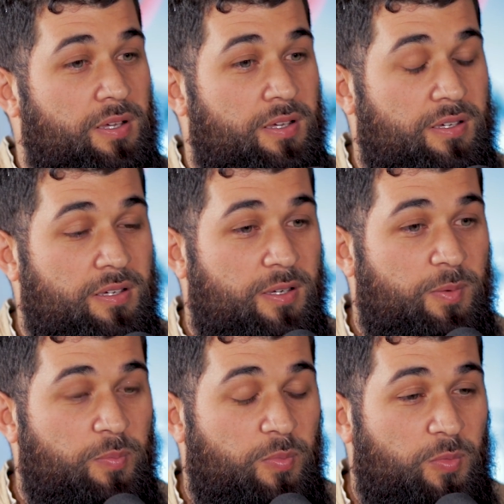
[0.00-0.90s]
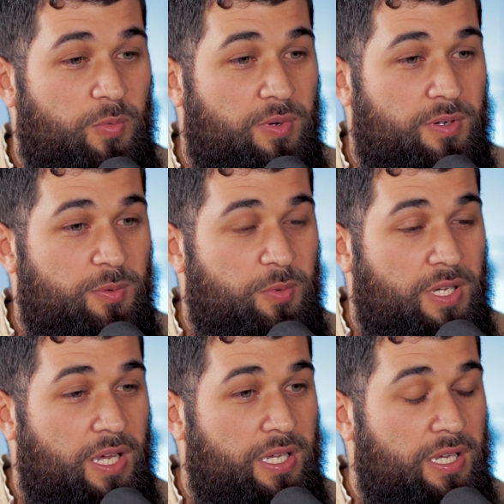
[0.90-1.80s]

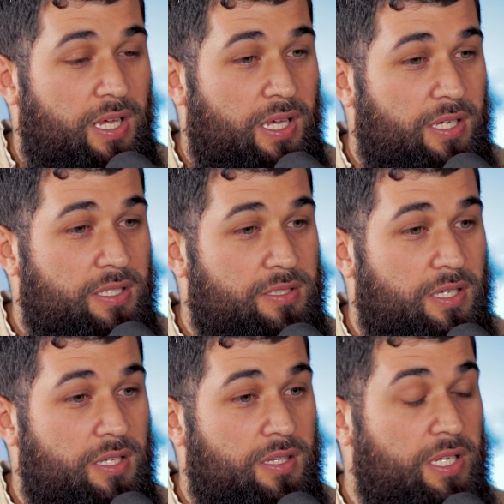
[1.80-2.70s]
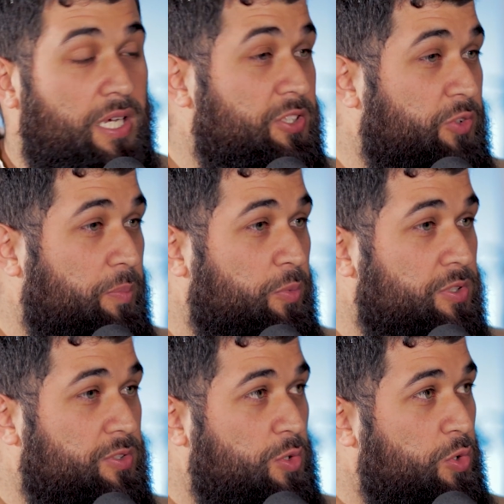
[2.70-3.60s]
Well, I liked the last trip
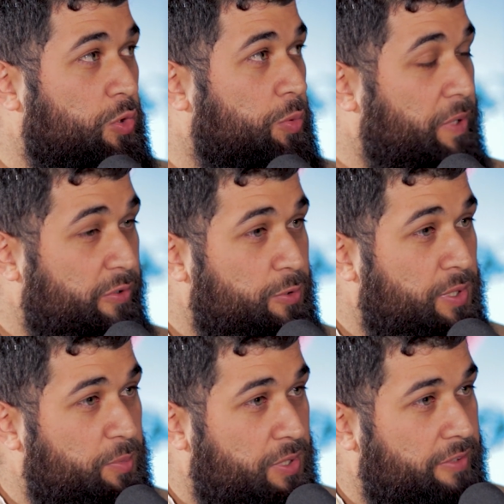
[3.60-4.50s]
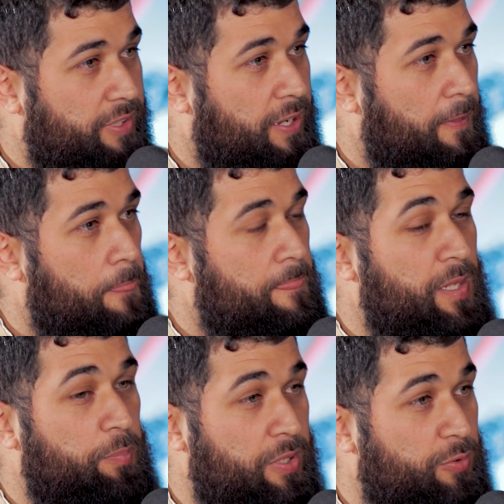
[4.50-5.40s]
was to Peru and Bolivia.
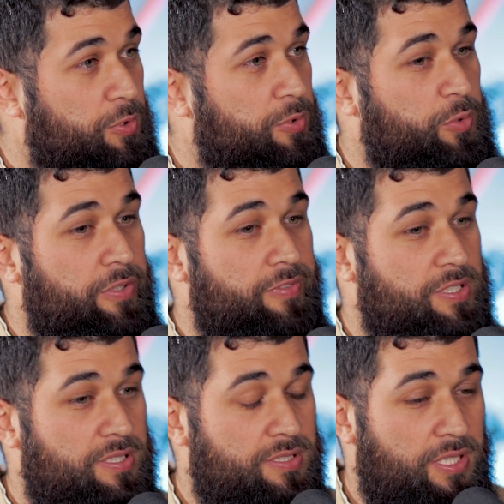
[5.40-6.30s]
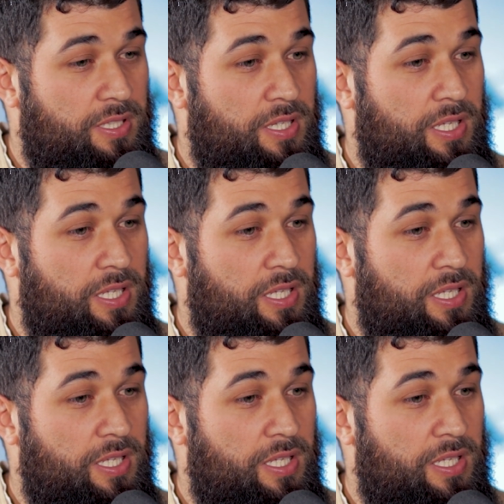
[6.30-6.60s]
In Peru, we visited